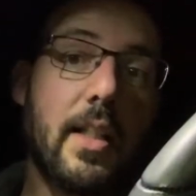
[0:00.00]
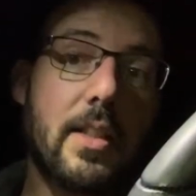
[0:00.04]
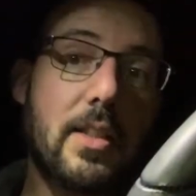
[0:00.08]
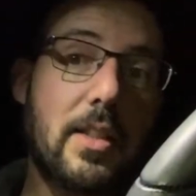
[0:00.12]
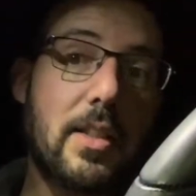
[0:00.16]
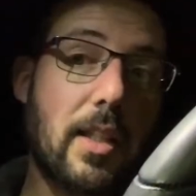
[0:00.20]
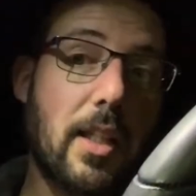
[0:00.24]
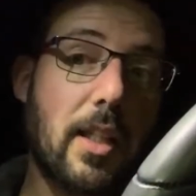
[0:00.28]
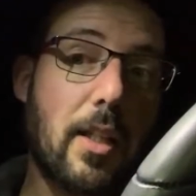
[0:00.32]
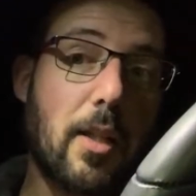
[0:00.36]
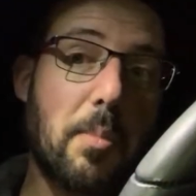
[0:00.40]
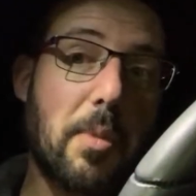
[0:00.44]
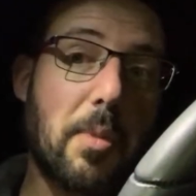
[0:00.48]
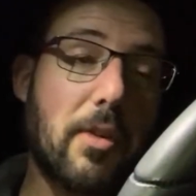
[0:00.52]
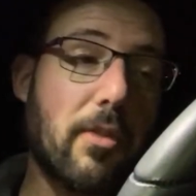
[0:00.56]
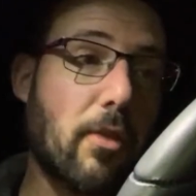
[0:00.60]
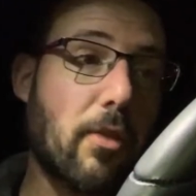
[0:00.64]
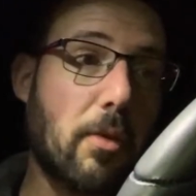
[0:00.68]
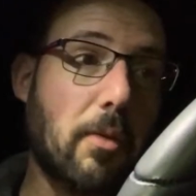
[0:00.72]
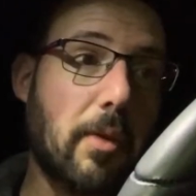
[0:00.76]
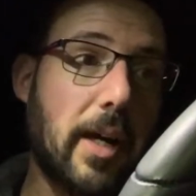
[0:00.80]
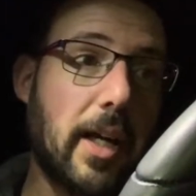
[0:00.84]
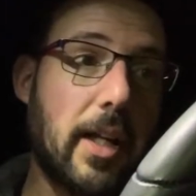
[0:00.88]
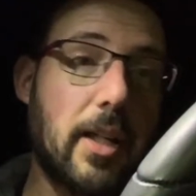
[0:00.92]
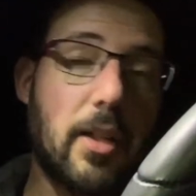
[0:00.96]
It's a little bit of
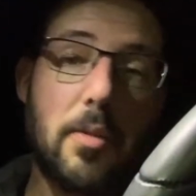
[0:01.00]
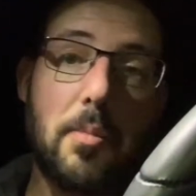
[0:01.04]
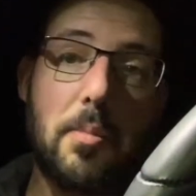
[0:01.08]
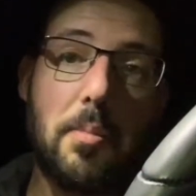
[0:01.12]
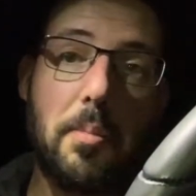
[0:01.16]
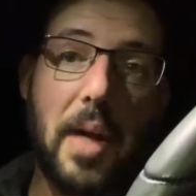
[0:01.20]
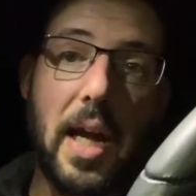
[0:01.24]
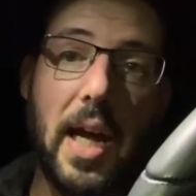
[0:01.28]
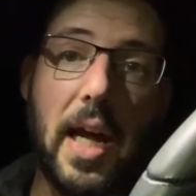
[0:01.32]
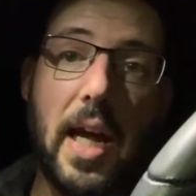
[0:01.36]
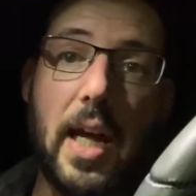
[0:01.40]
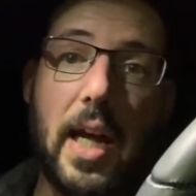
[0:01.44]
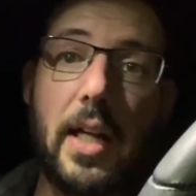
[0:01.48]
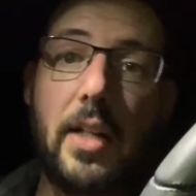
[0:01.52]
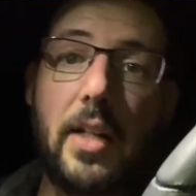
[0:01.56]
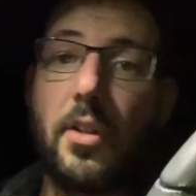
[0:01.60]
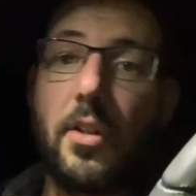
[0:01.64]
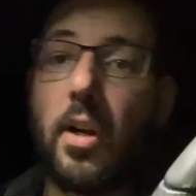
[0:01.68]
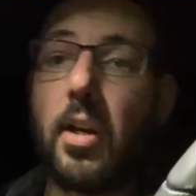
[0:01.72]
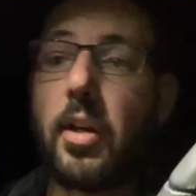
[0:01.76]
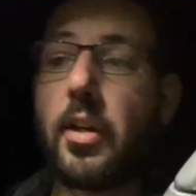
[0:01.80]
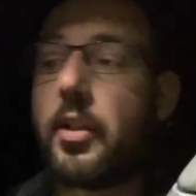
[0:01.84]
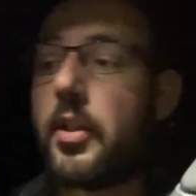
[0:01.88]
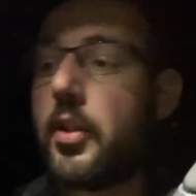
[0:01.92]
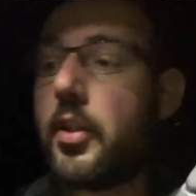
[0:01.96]
a random bag,
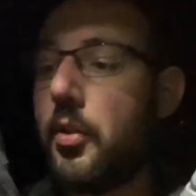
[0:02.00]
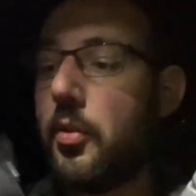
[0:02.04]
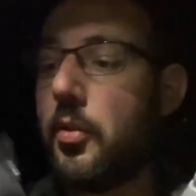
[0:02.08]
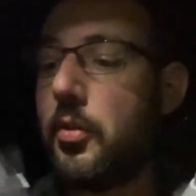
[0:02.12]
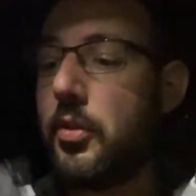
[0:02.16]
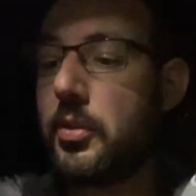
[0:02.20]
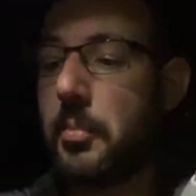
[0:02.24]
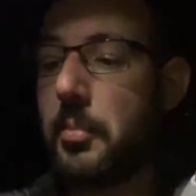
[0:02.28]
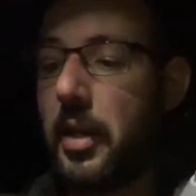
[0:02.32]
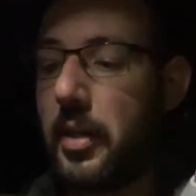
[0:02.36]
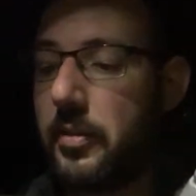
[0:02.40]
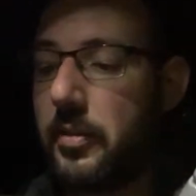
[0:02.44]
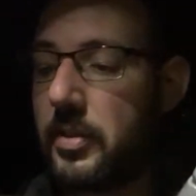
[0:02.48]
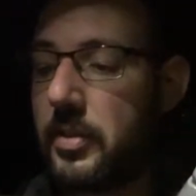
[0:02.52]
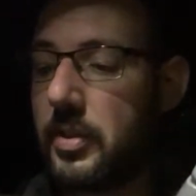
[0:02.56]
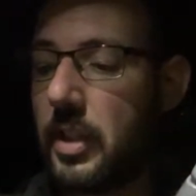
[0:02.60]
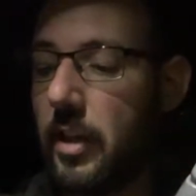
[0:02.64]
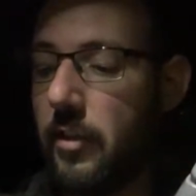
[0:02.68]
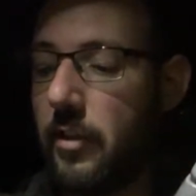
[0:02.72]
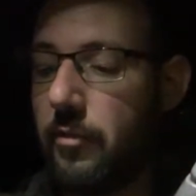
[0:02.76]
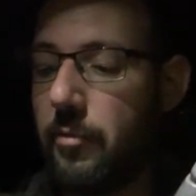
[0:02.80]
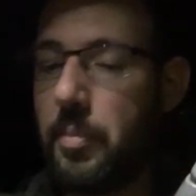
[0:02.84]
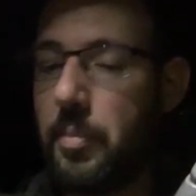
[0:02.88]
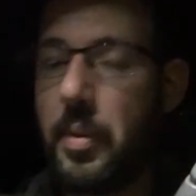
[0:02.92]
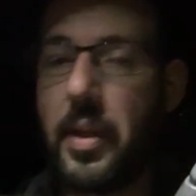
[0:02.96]
not a huge amount of
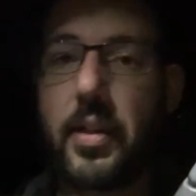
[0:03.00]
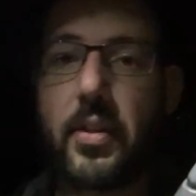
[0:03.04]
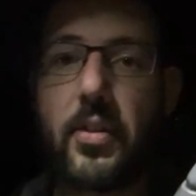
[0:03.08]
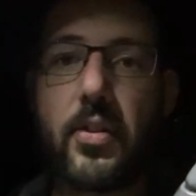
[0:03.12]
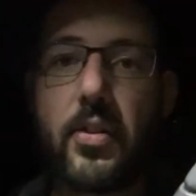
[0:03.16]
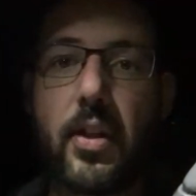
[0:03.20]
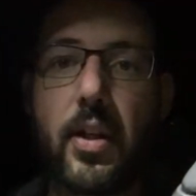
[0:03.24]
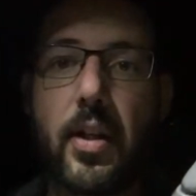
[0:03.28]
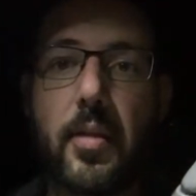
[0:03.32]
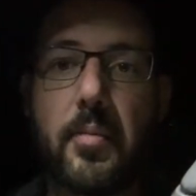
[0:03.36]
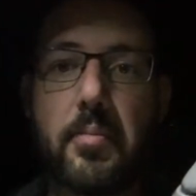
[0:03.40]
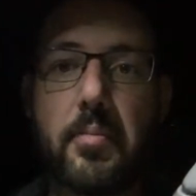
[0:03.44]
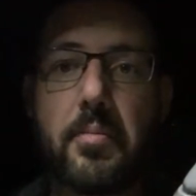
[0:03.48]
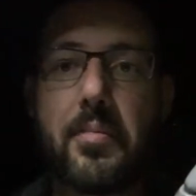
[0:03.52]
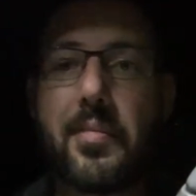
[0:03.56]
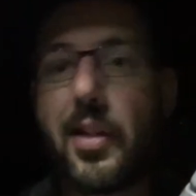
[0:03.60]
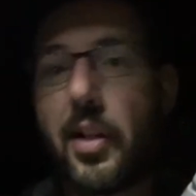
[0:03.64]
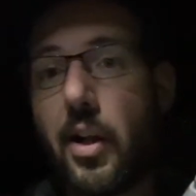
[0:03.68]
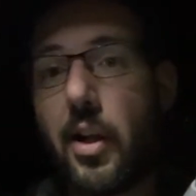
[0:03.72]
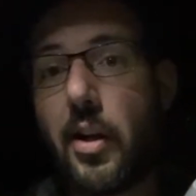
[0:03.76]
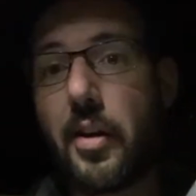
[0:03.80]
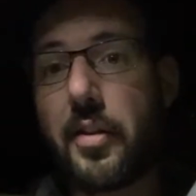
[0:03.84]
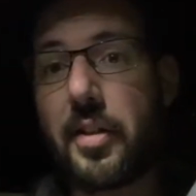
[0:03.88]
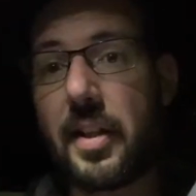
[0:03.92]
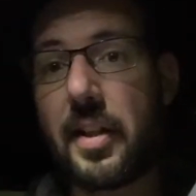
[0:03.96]
stuff, but a
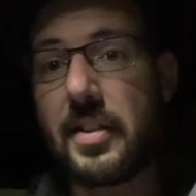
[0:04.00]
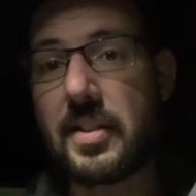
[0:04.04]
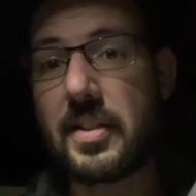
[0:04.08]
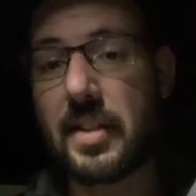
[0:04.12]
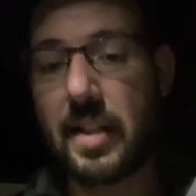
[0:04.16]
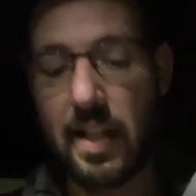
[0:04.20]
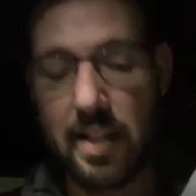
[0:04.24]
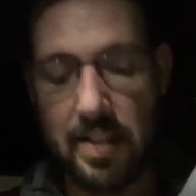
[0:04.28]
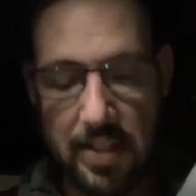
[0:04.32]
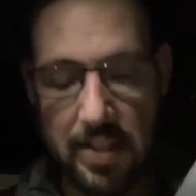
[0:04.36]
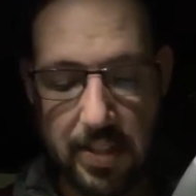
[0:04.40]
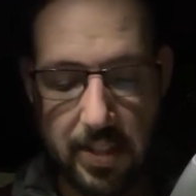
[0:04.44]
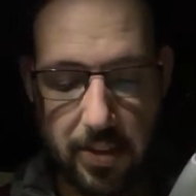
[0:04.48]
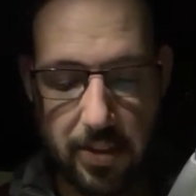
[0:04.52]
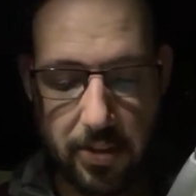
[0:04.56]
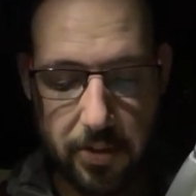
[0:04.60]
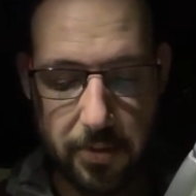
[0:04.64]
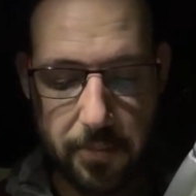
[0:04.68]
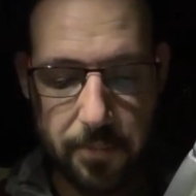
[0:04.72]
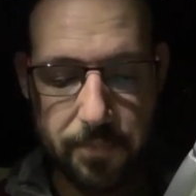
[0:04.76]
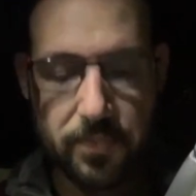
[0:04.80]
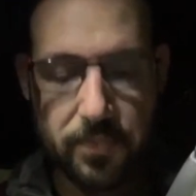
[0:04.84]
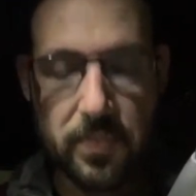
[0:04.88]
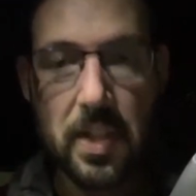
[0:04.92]
lot of things that I needed.